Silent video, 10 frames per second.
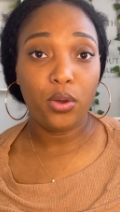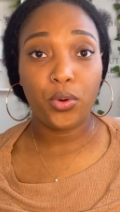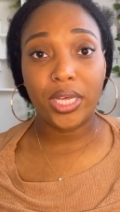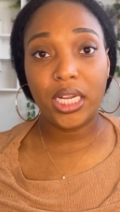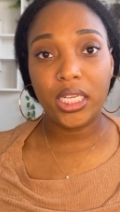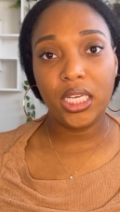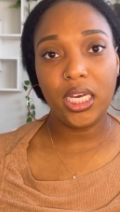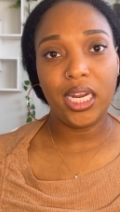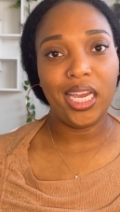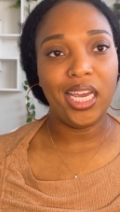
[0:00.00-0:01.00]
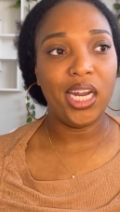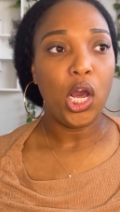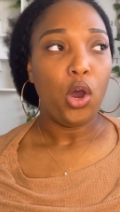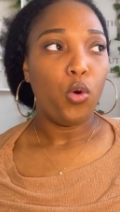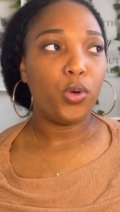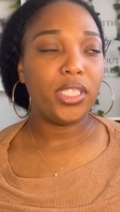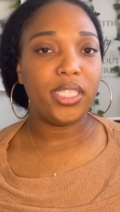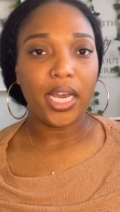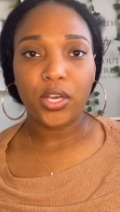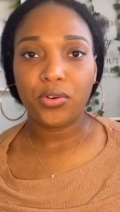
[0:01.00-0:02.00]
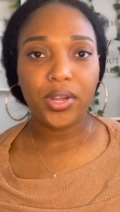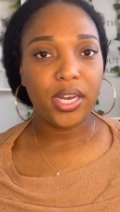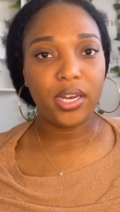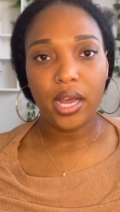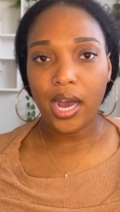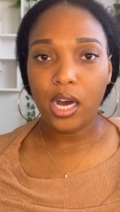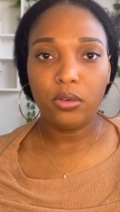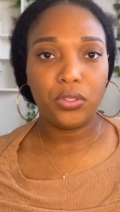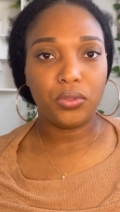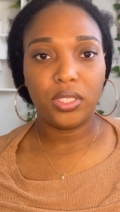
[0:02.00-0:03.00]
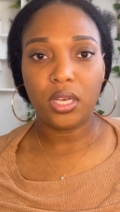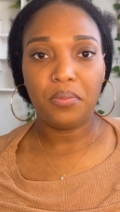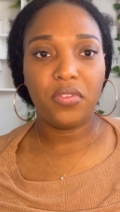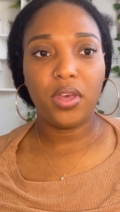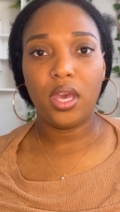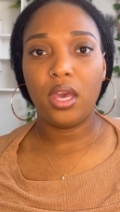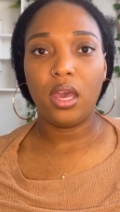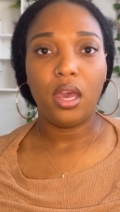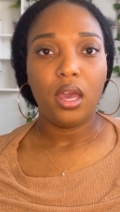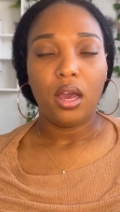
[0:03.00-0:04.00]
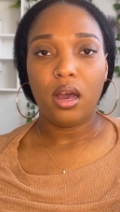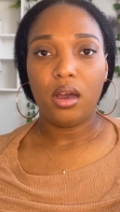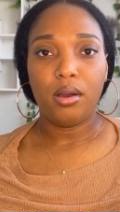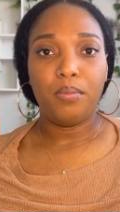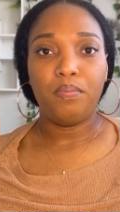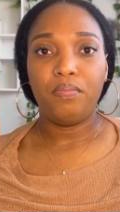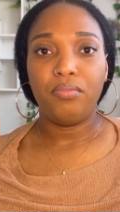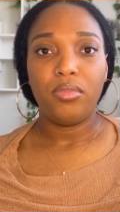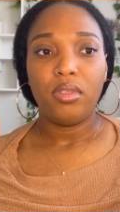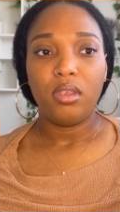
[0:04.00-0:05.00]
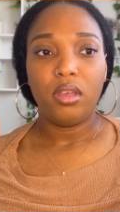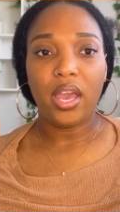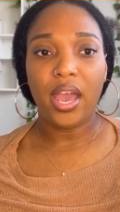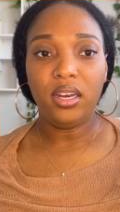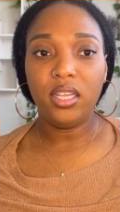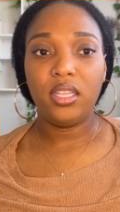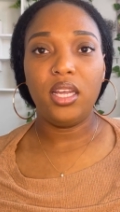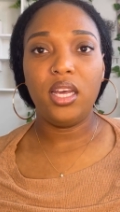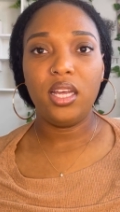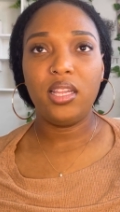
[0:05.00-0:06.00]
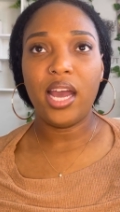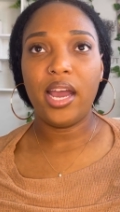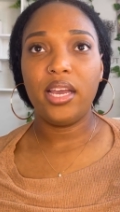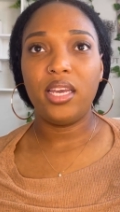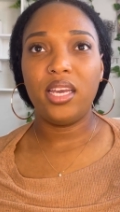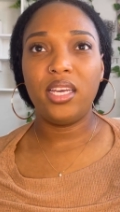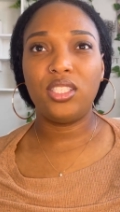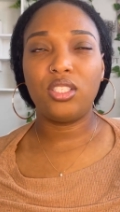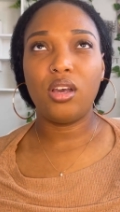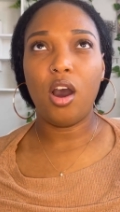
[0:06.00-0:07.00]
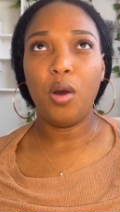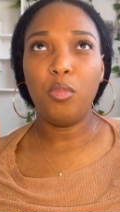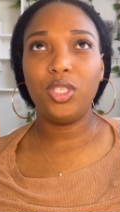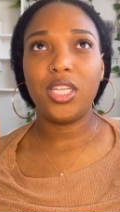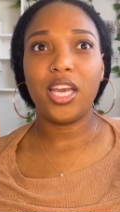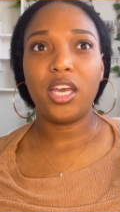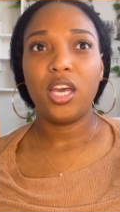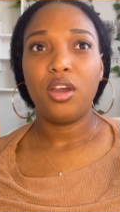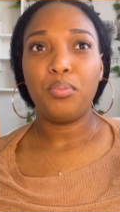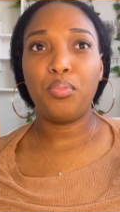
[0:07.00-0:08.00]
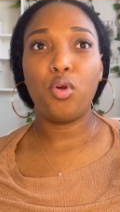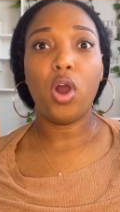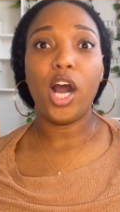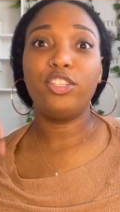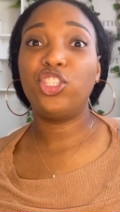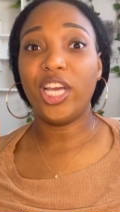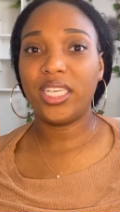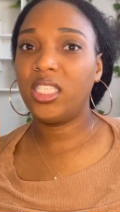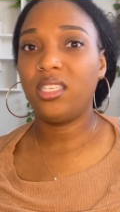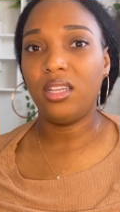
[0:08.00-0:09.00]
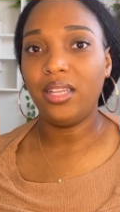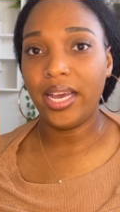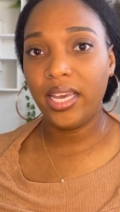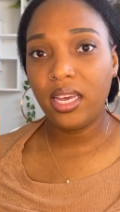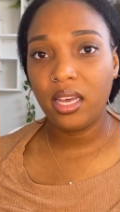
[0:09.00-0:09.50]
or cleaning or decorating the house or something, anything that is almost like project like